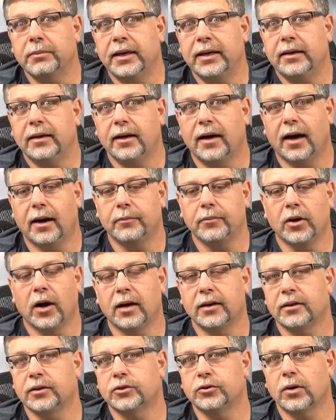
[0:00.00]
me. I'm
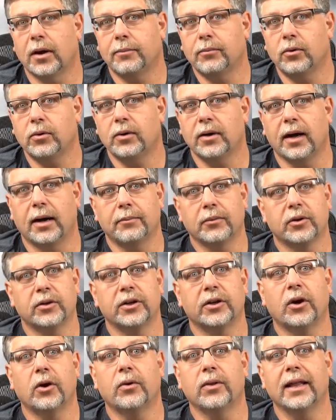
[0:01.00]
not in trouble. I'm going
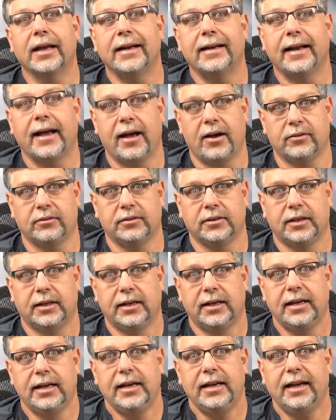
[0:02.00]
to go lay down.
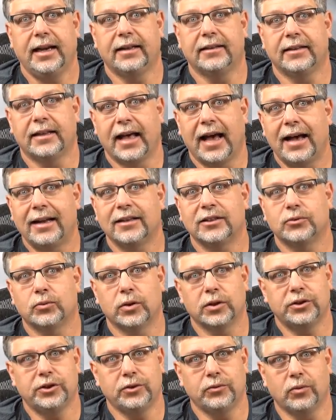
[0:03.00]
And that is
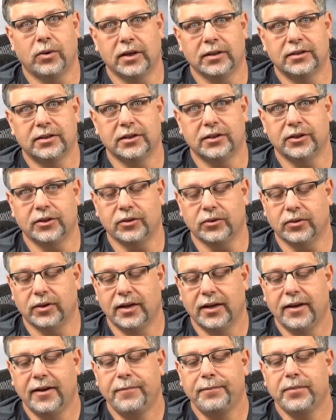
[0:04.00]
what you want to do.
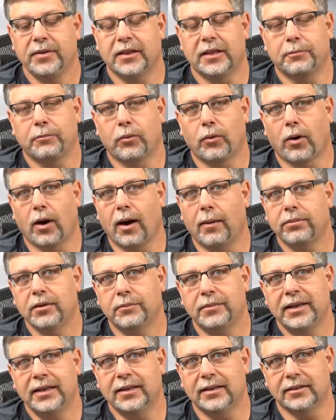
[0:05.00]
The
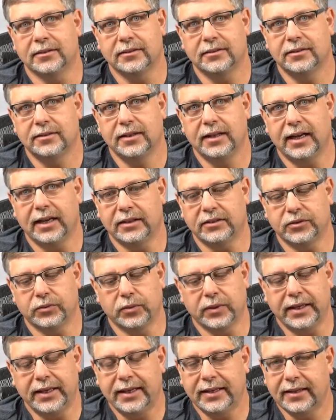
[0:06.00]
problem is, is
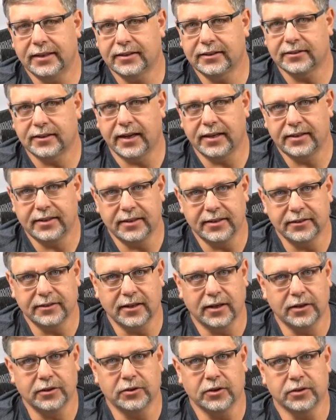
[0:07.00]
we get excited as
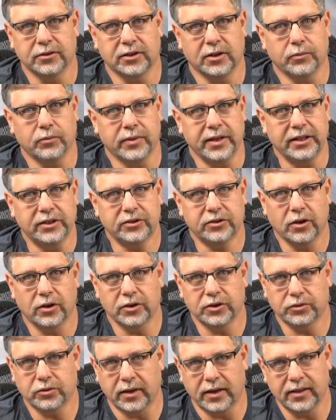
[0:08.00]
hunters and we
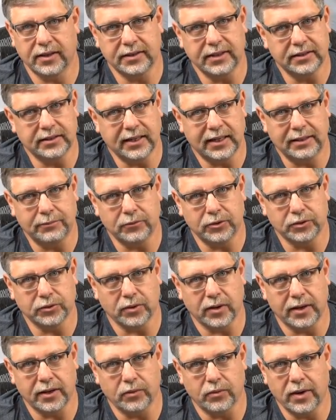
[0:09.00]
start trailing these animals
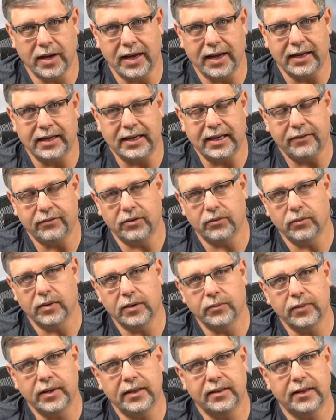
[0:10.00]
right away, even
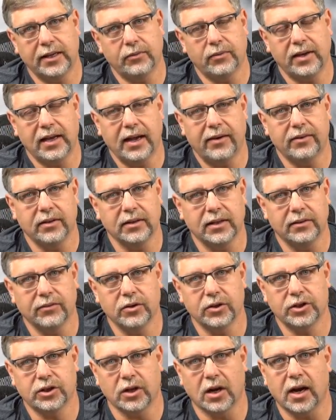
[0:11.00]
when we think we have a
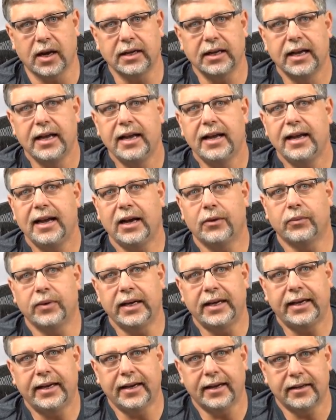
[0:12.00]
liver shot, and
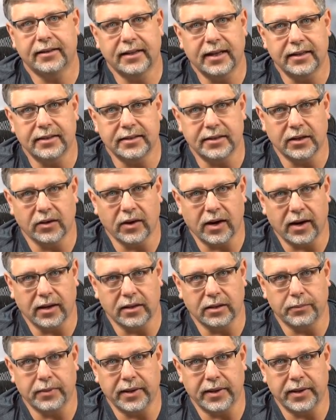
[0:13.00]
we kick that deer out of the